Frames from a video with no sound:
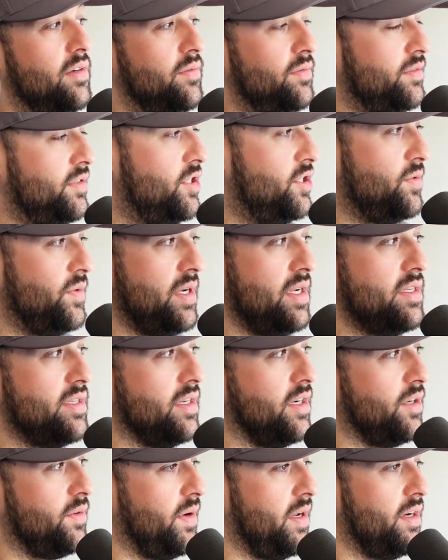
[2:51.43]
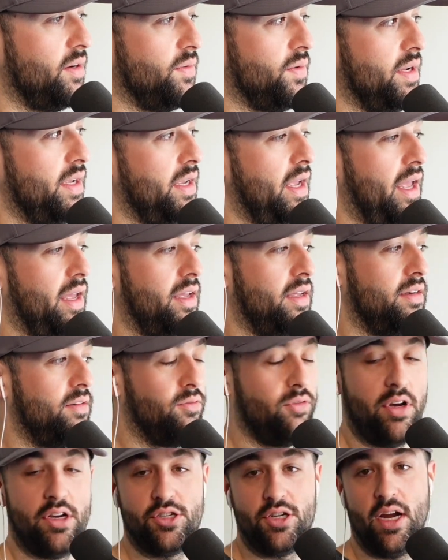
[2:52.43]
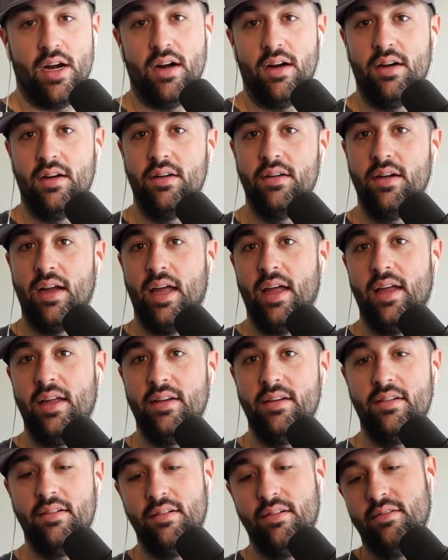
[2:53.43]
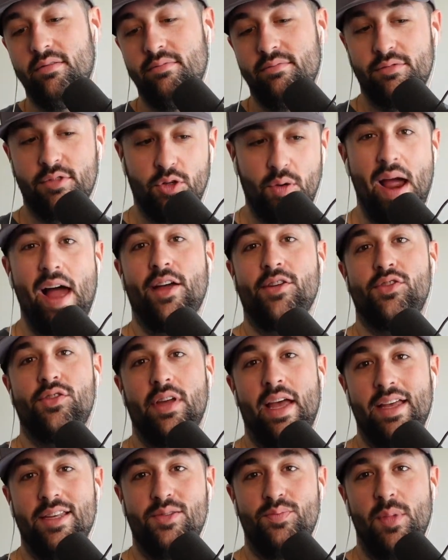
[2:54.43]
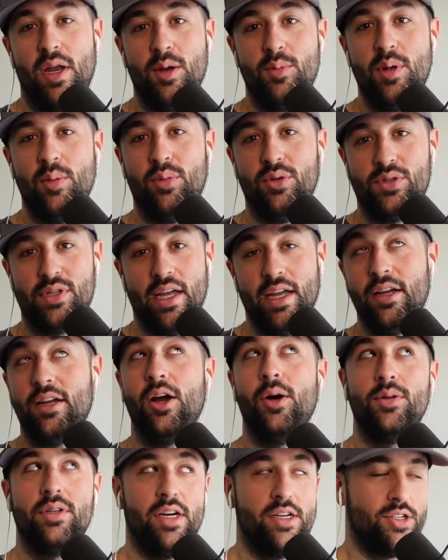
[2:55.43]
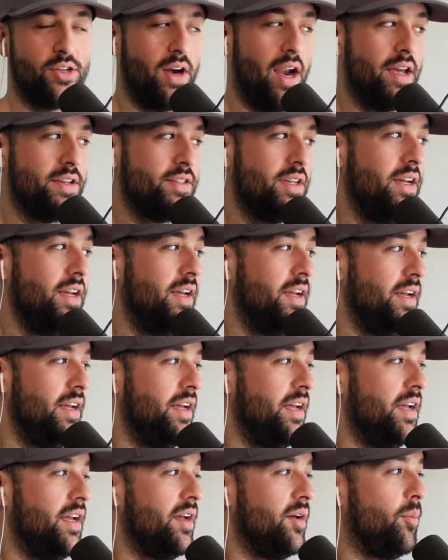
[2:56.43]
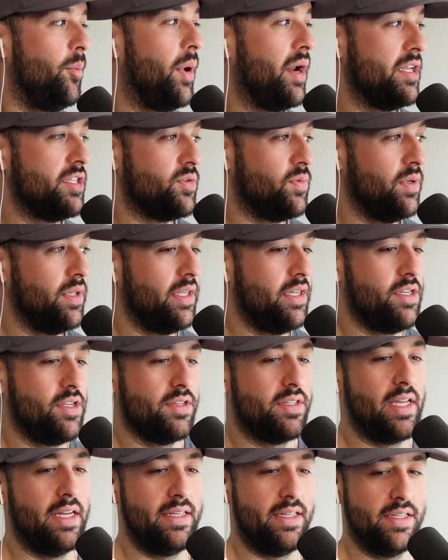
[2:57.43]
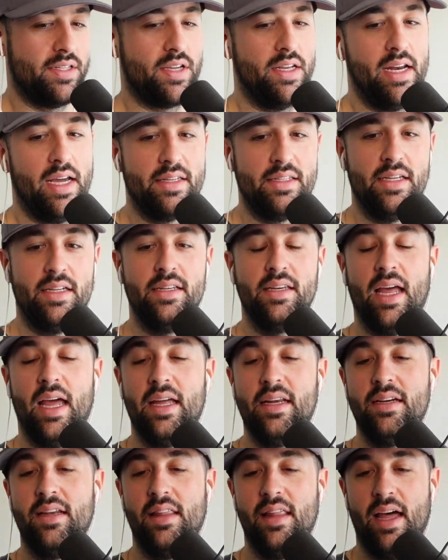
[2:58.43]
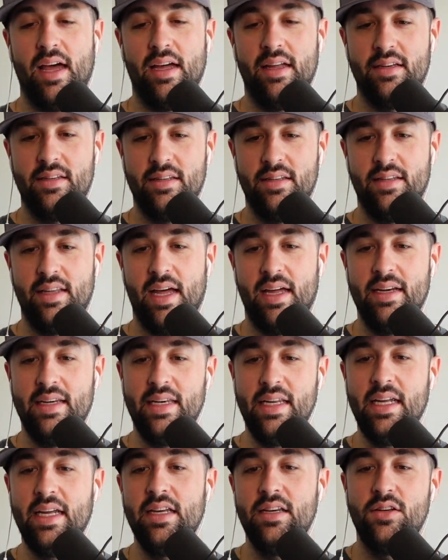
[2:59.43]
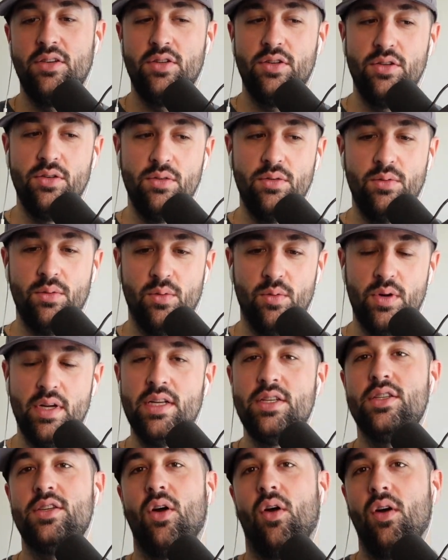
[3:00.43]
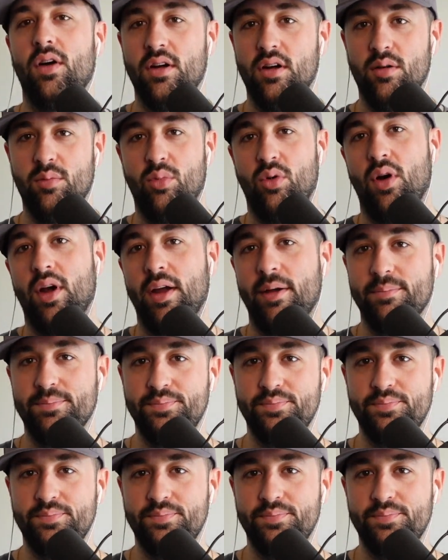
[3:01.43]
trees and greenery and fresh air and grass, as many people say, go touch grass. But it's really just that disconnecting and that need to restart your brain,